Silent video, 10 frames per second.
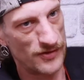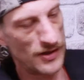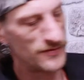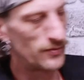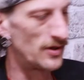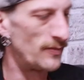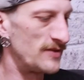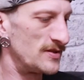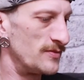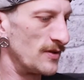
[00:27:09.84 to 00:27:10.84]
So that's one of the
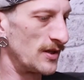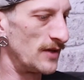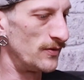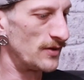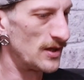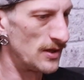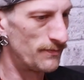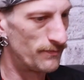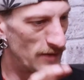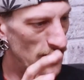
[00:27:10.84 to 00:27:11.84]
best tips I can give you. Get your,
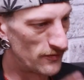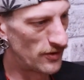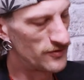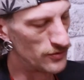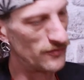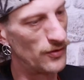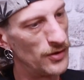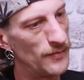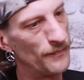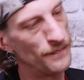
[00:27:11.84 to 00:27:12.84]
get the right soil
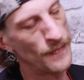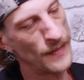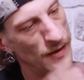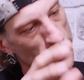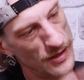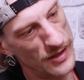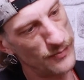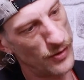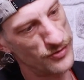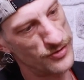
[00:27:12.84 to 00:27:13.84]
volume, get
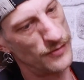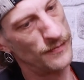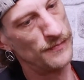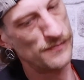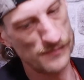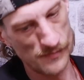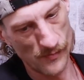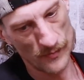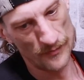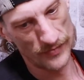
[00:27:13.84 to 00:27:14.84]
your mulch on,
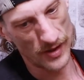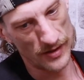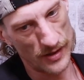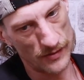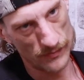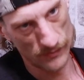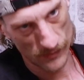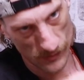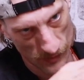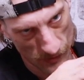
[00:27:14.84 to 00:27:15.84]
and then
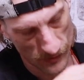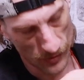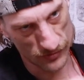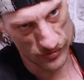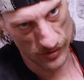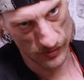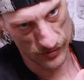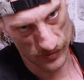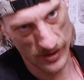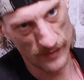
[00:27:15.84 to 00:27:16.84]
concentrate on
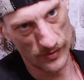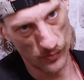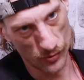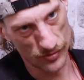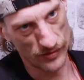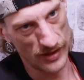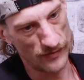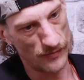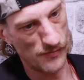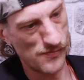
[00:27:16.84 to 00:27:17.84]
just keeping the watering
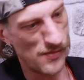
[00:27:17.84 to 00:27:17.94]
even.